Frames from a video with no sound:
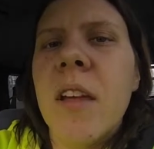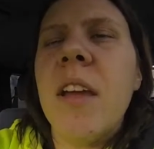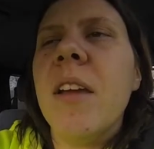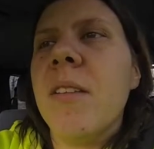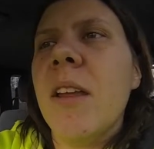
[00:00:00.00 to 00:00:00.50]

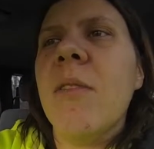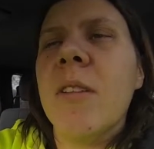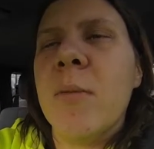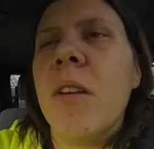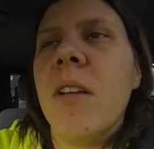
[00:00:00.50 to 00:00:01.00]
he
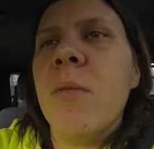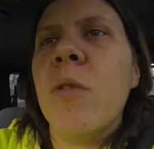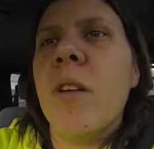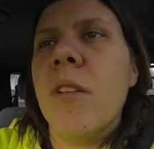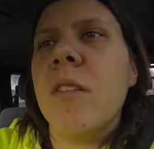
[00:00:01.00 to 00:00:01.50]
was pretty
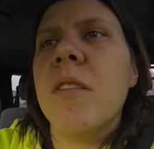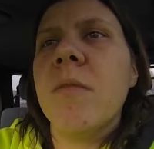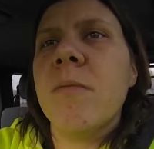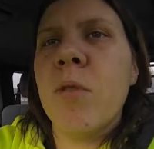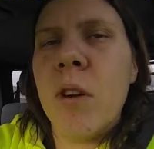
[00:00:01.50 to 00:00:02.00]
good
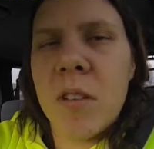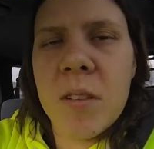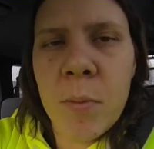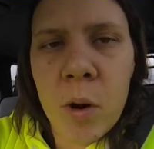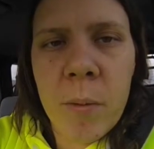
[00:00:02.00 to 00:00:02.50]

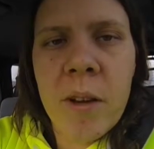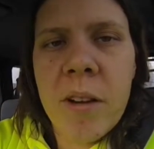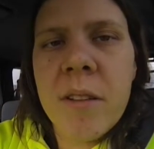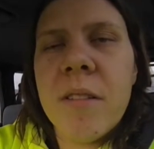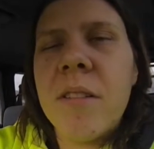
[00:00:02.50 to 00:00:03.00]
sport about it.